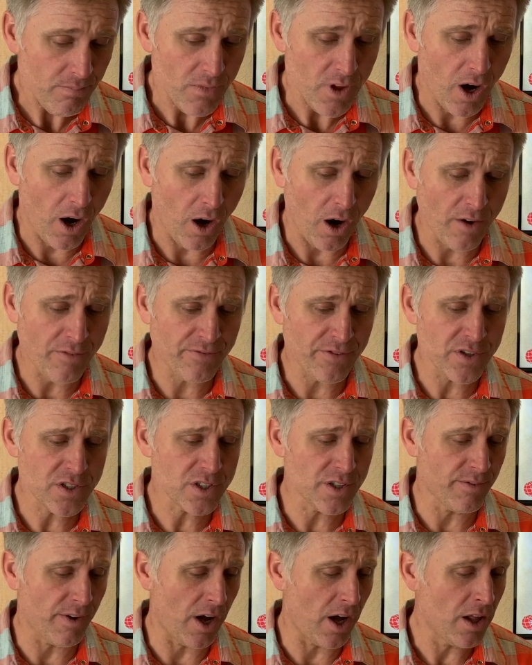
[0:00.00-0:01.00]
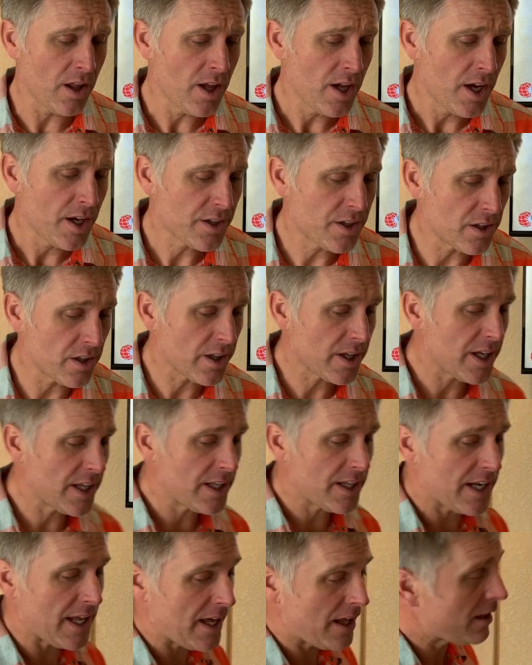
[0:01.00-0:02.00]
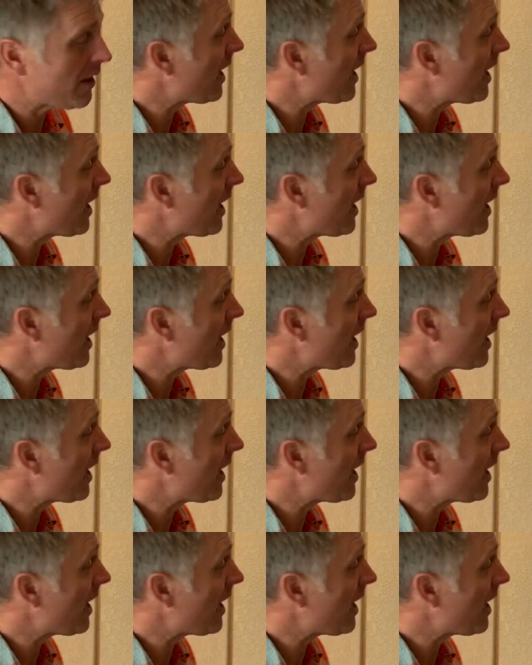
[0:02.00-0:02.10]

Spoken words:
are, first of all, to look at el